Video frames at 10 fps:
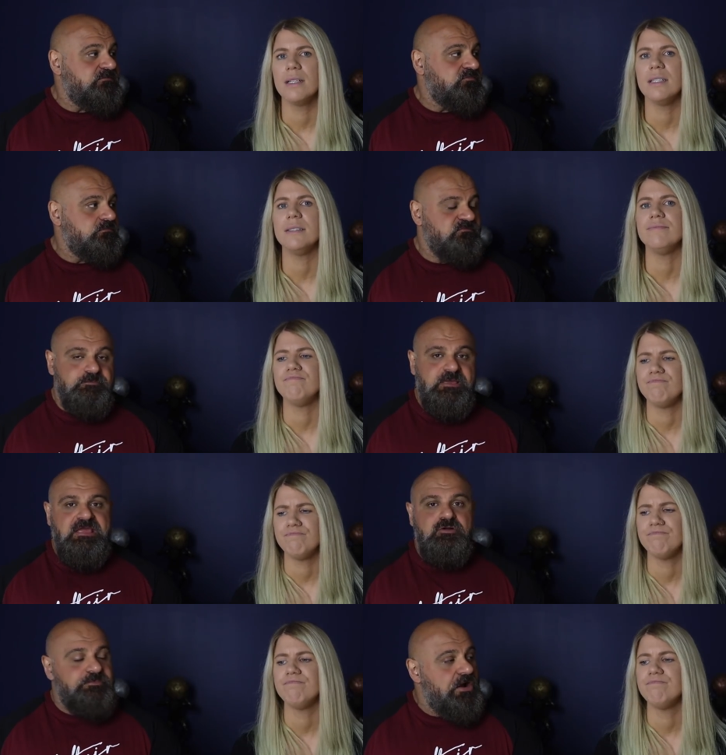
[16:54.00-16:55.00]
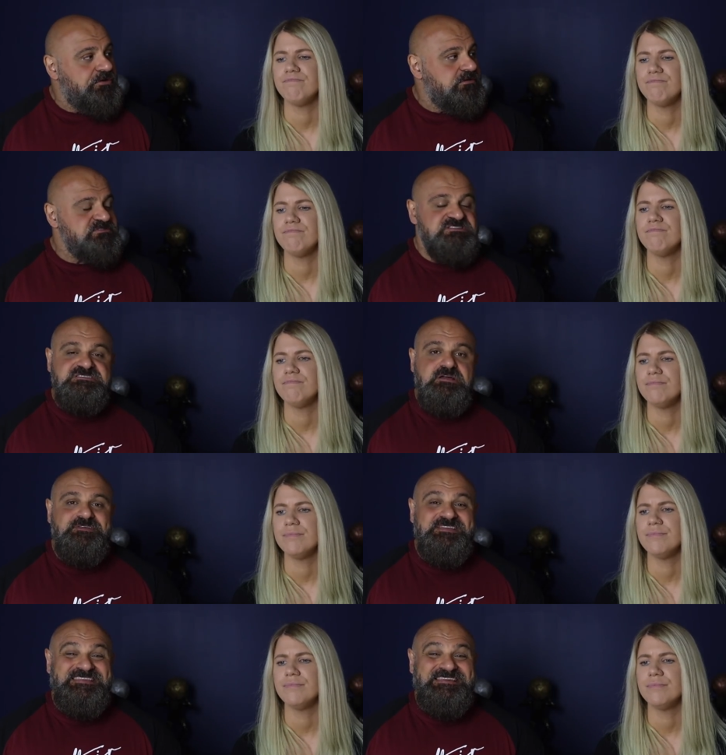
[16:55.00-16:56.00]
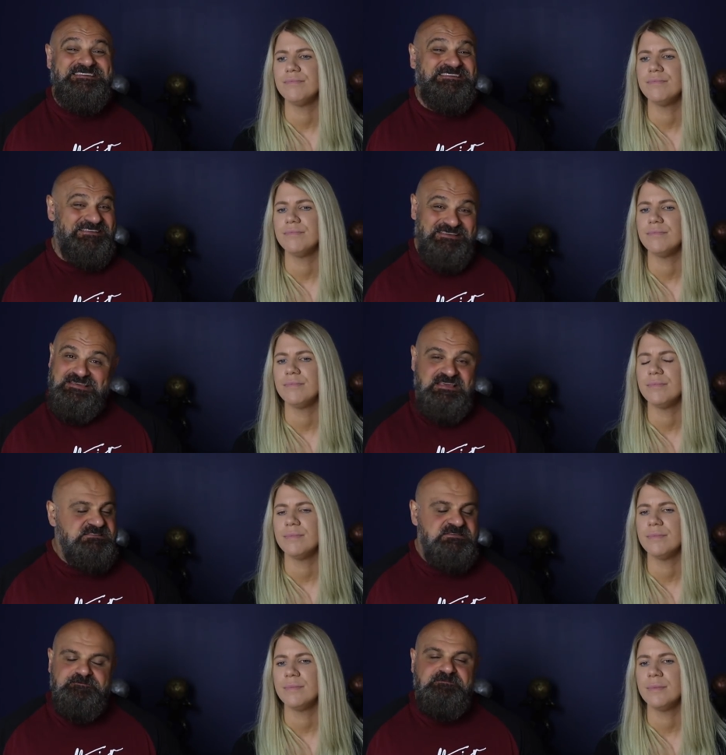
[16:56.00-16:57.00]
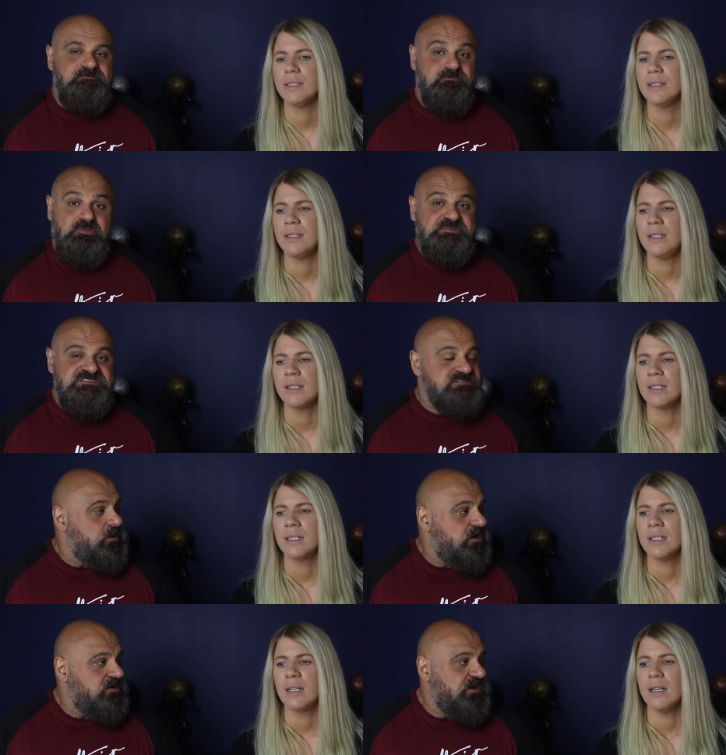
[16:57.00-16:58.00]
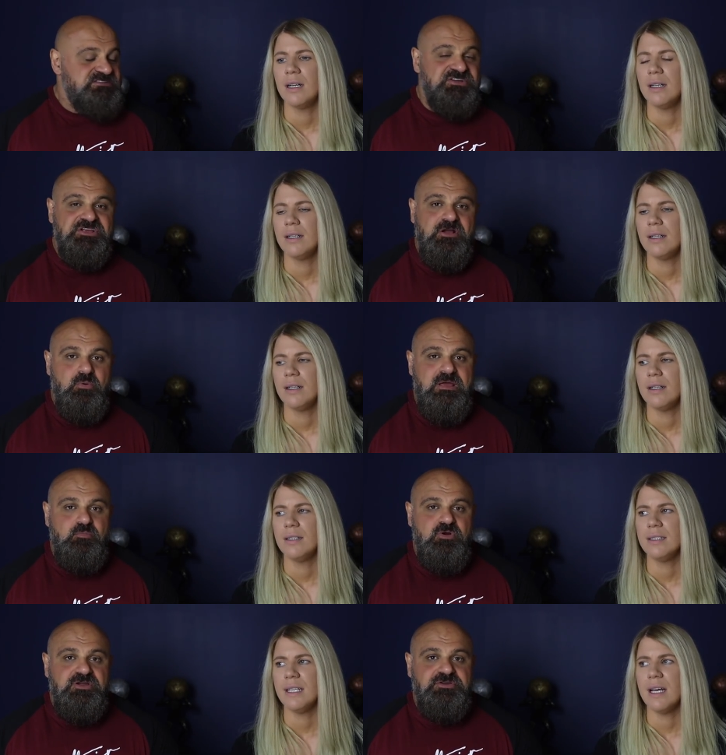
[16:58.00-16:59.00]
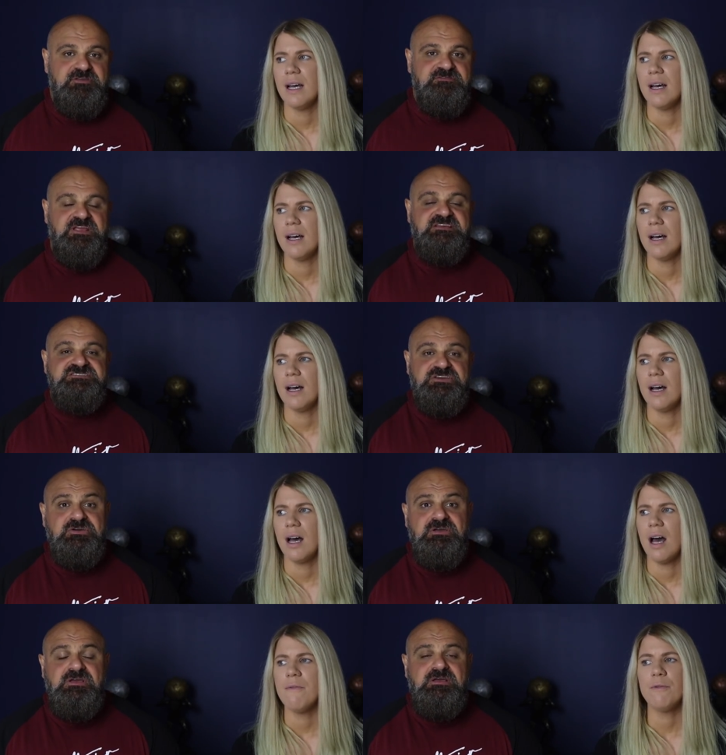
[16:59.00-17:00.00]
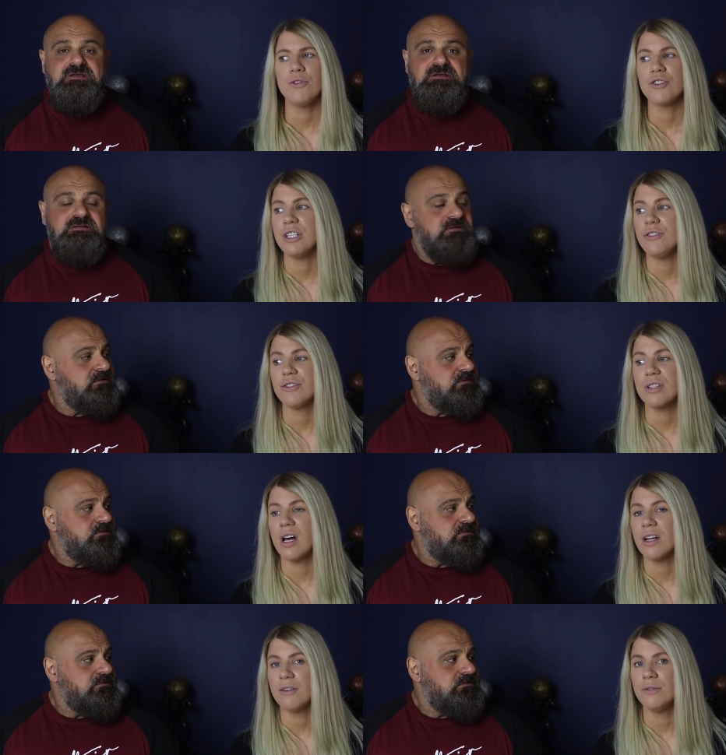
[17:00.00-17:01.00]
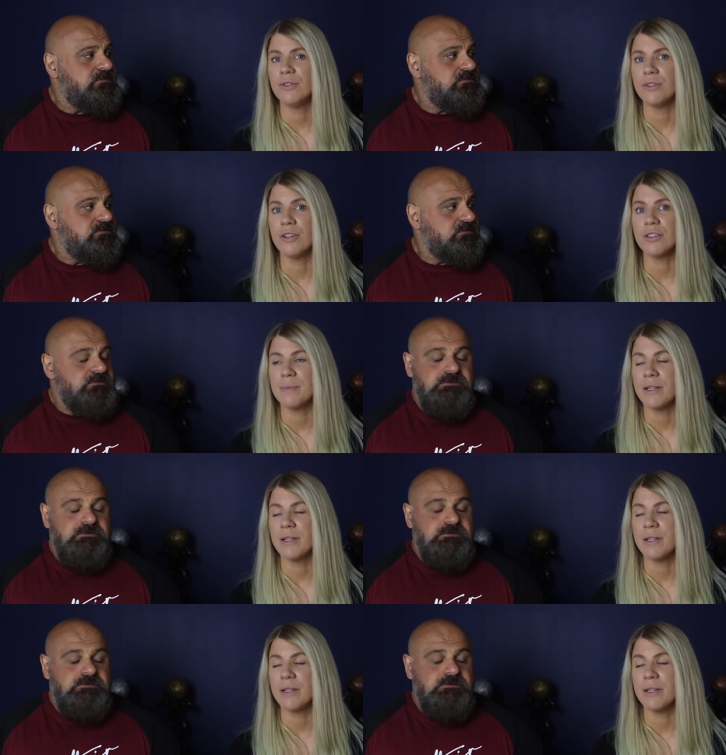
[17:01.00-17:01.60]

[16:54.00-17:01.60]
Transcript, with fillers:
Speaker 1: from from getting on podiums and stuff. I think he's Bobby's a smart guy. He's going to go away and work yeah. on it for next year.
Speaker 2: Unfortunately, you just can't afford not to be